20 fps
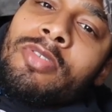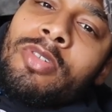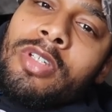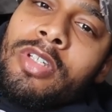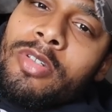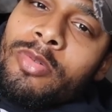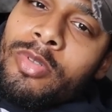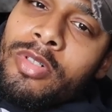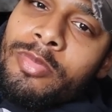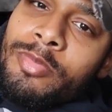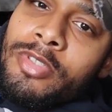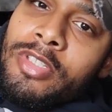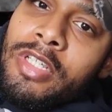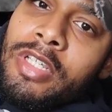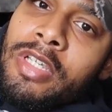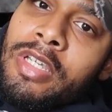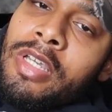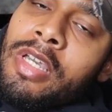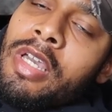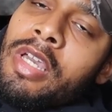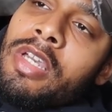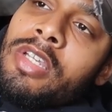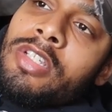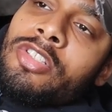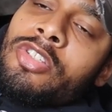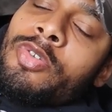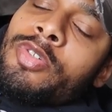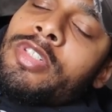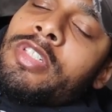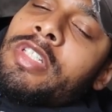You get what I'm saying?
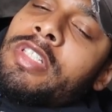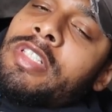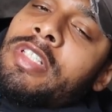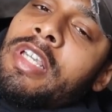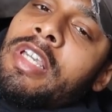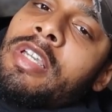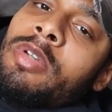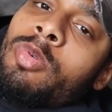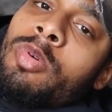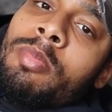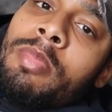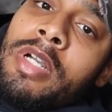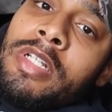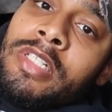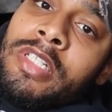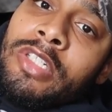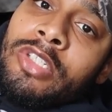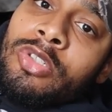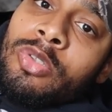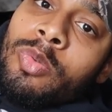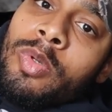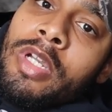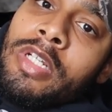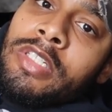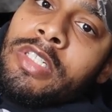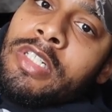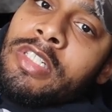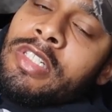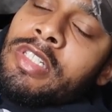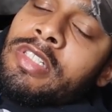So it's the same with my
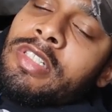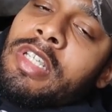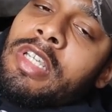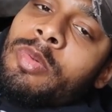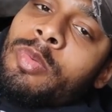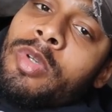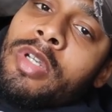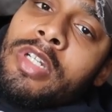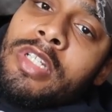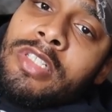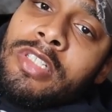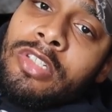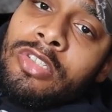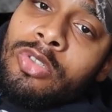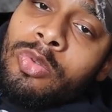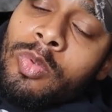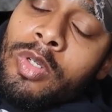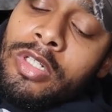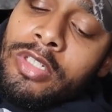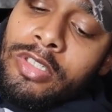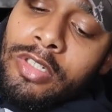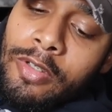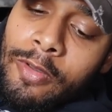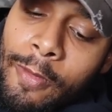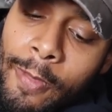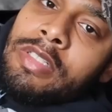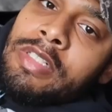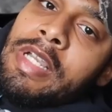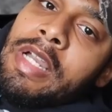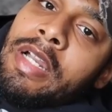situation. It's the same with any situation,
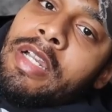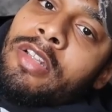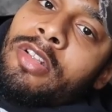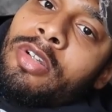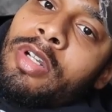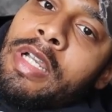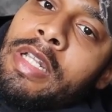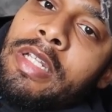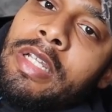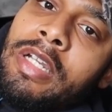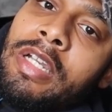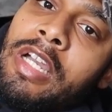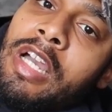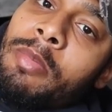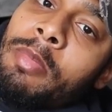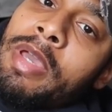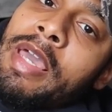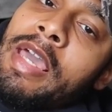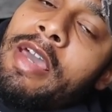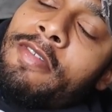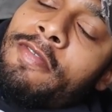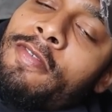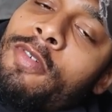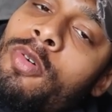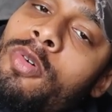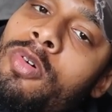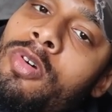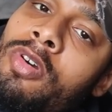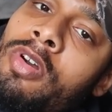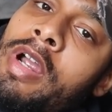because I could look at the cup half
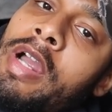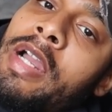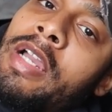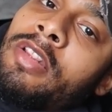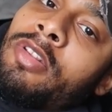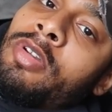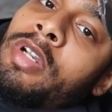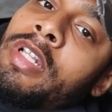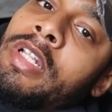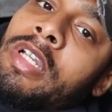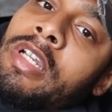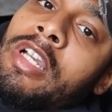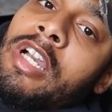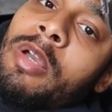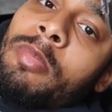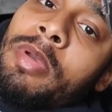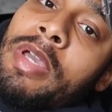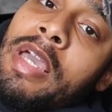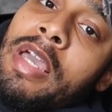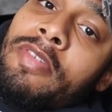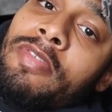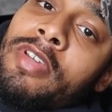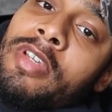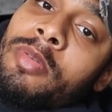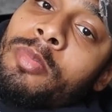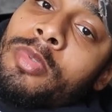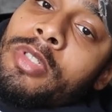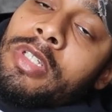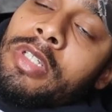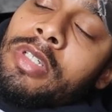full or I could look at the cup half
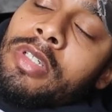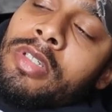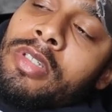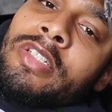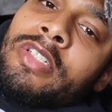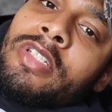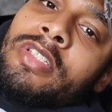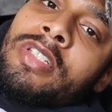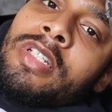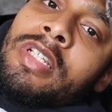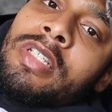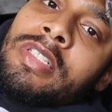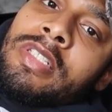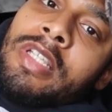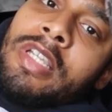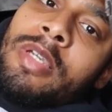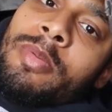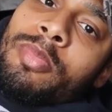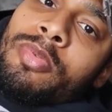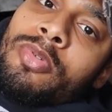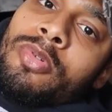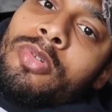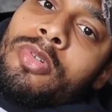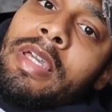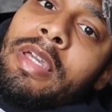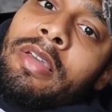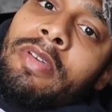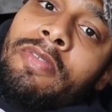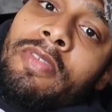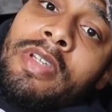empty. And just an example,
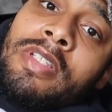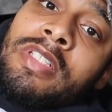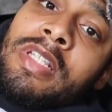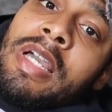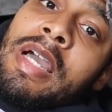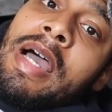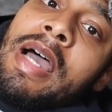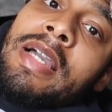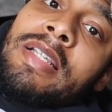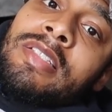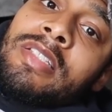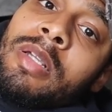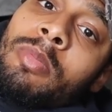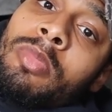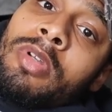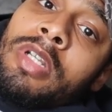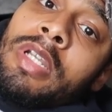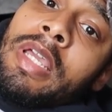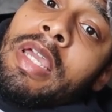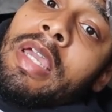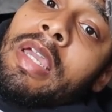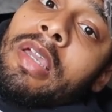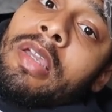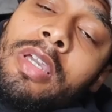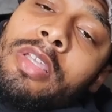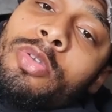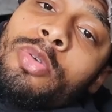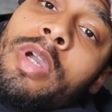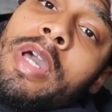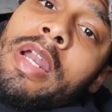if it's a hot summer day
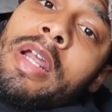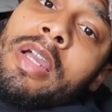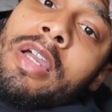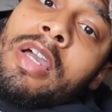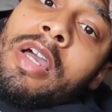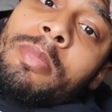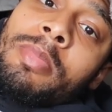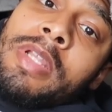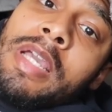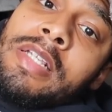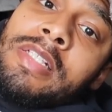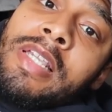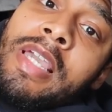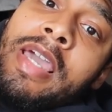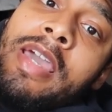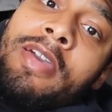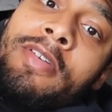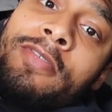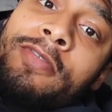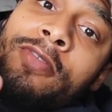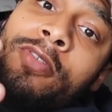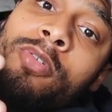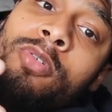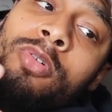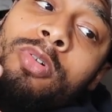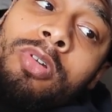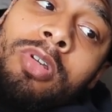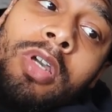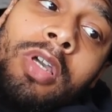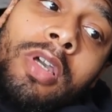and you got a cup that's half
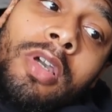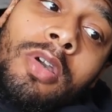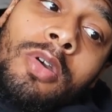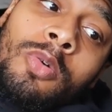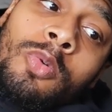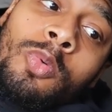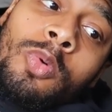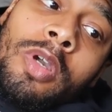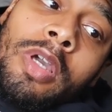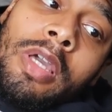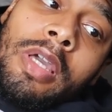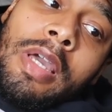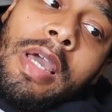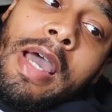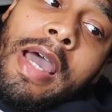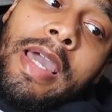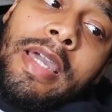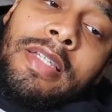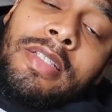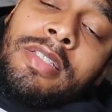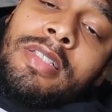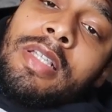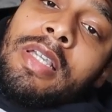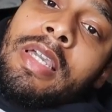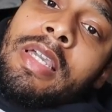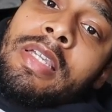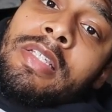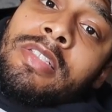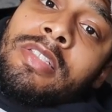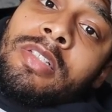full with ice
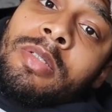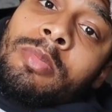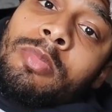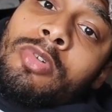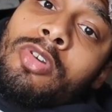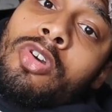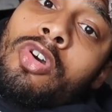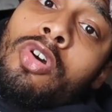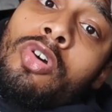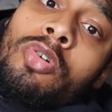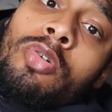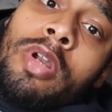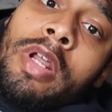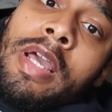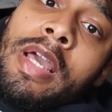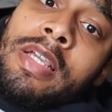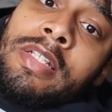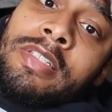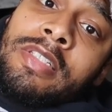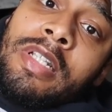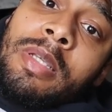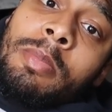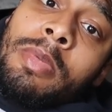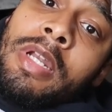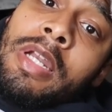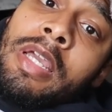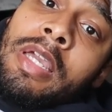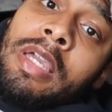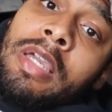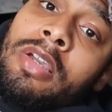and some cold ass
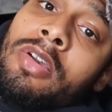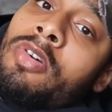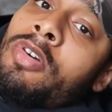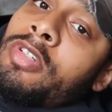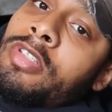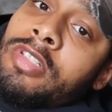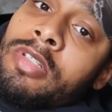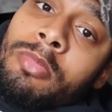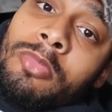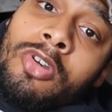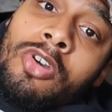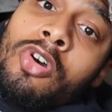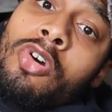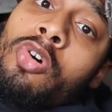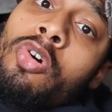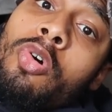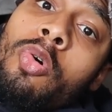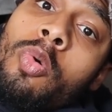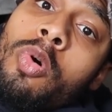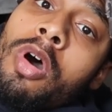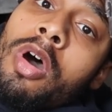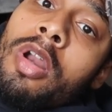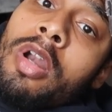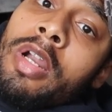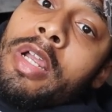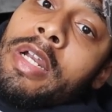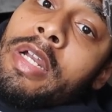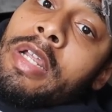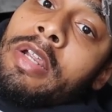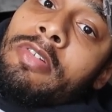lemonade or some cold water
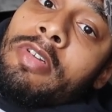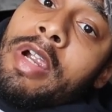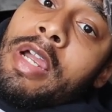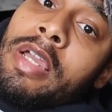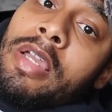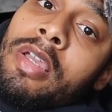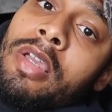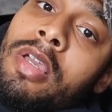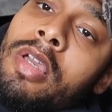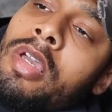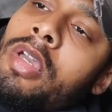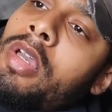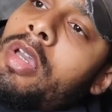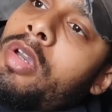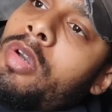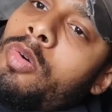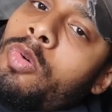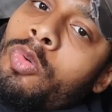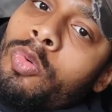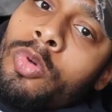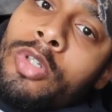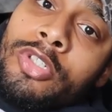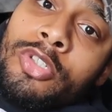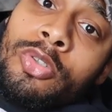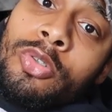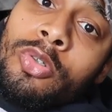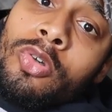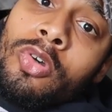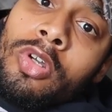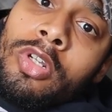in it, right? What
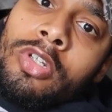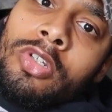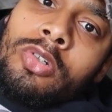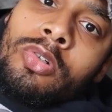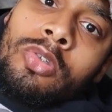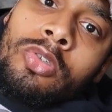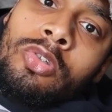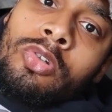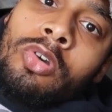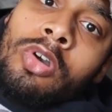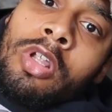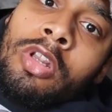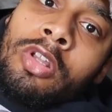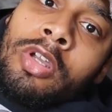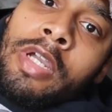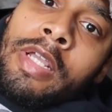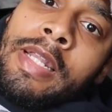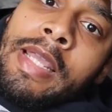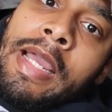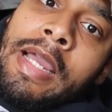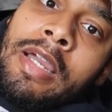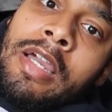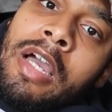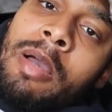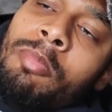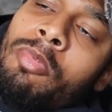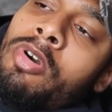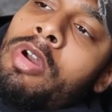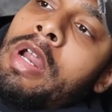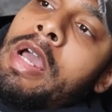you gonna do? You gonna look at that
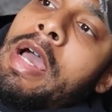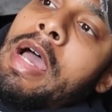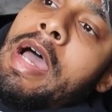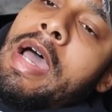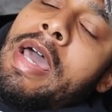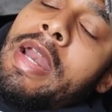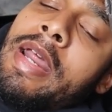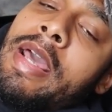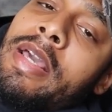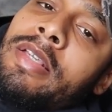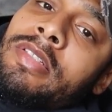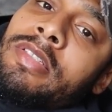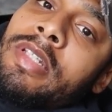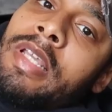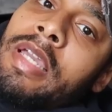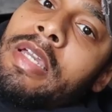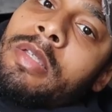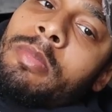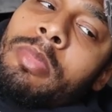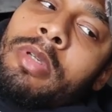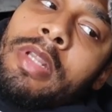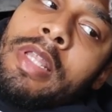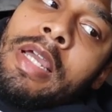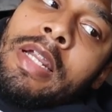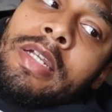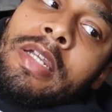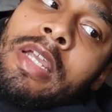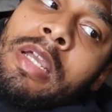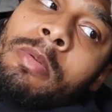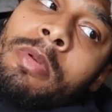cup on a hot ass day and be
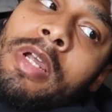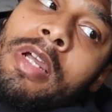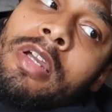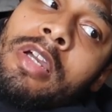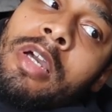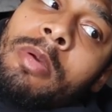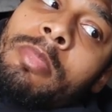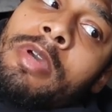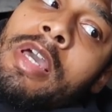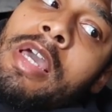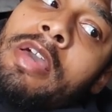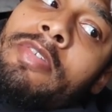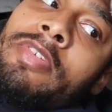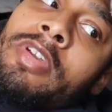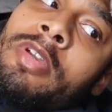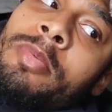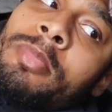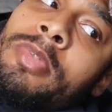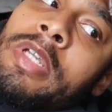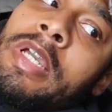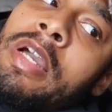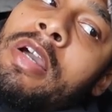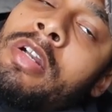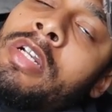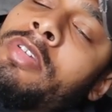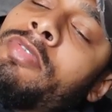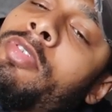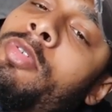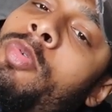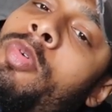like, damn, that cup half empty, I
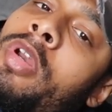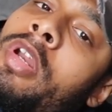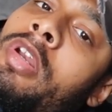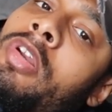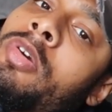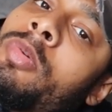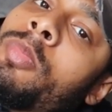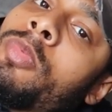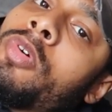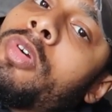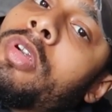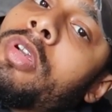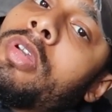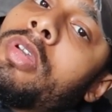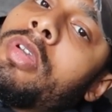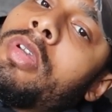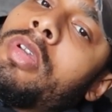don't even want it no more.